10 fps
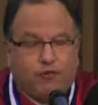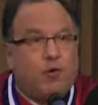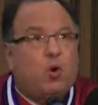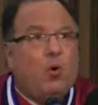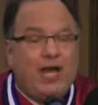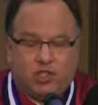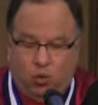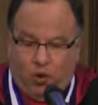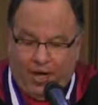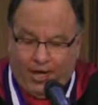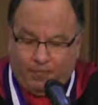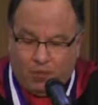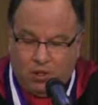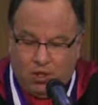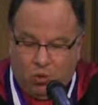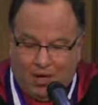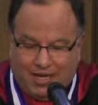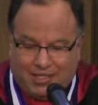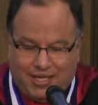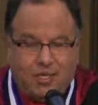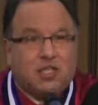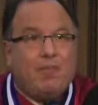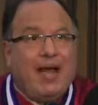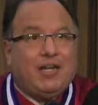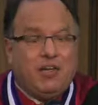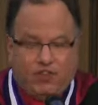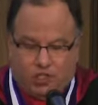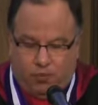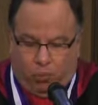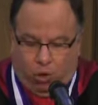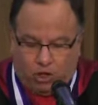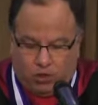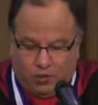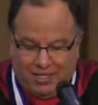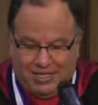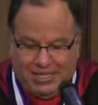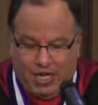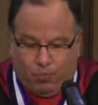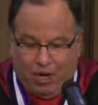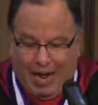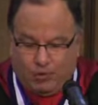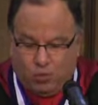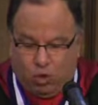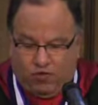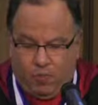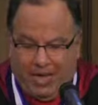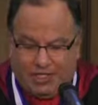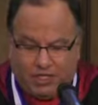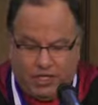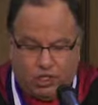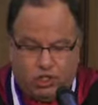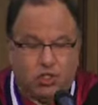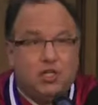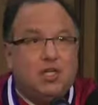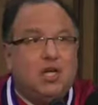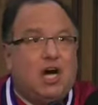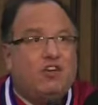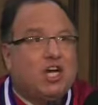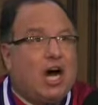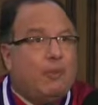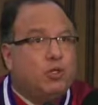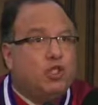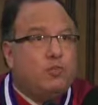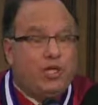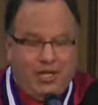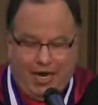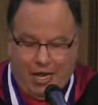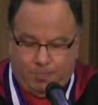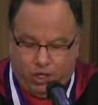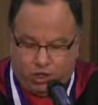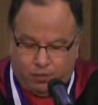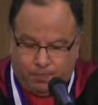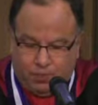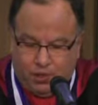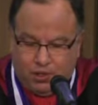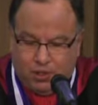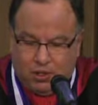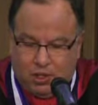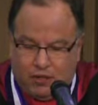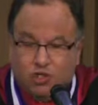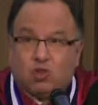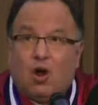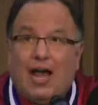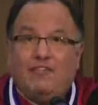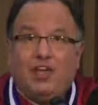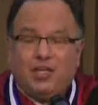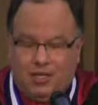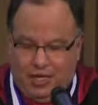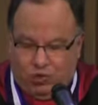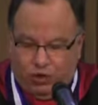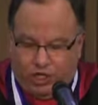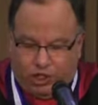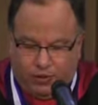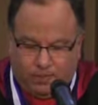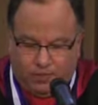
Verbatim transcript: from a ways away, what I see is a magnificent portrait, indeed, perhaps more of a pastiche, of accomplishment and ambition of striving and reaching,